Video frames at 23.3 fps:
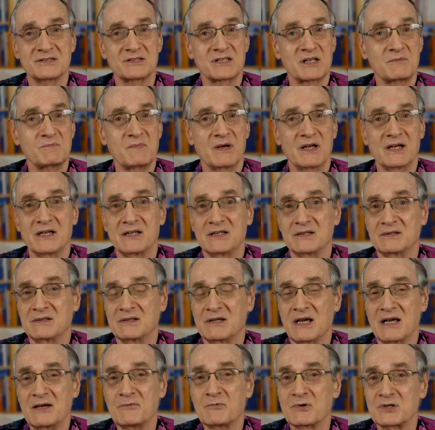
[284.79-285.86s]
Said my
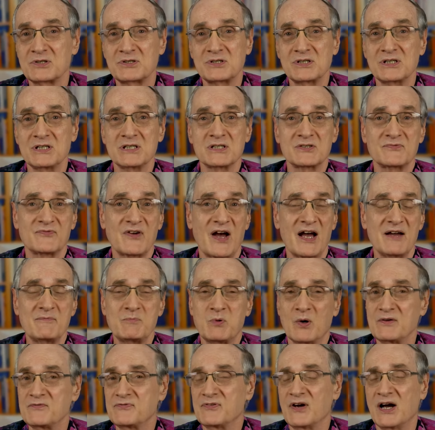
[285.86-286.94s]
A1C is
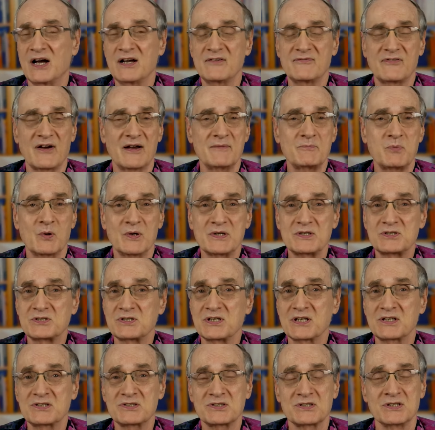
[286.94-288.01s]
5.5,
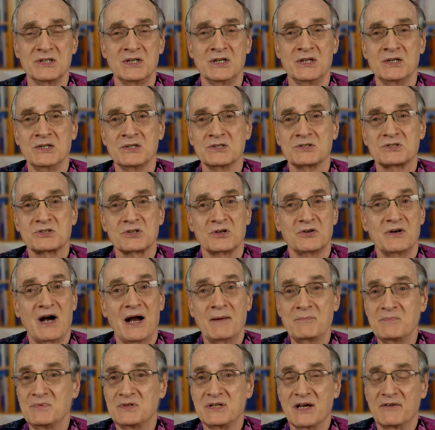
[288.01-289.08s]
5.6, so
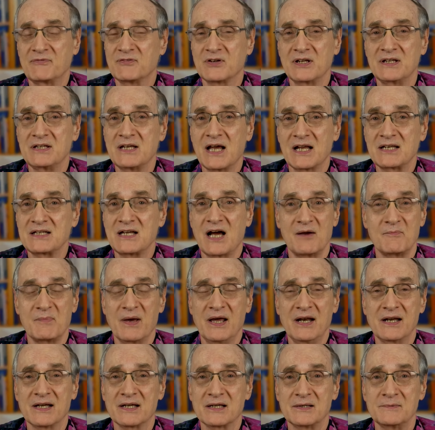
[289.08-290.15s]
I'm definitely not
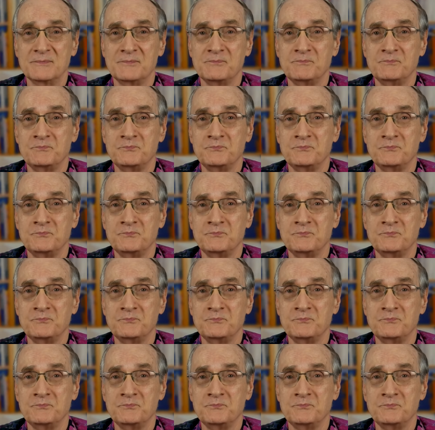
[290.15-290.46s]
diabetic."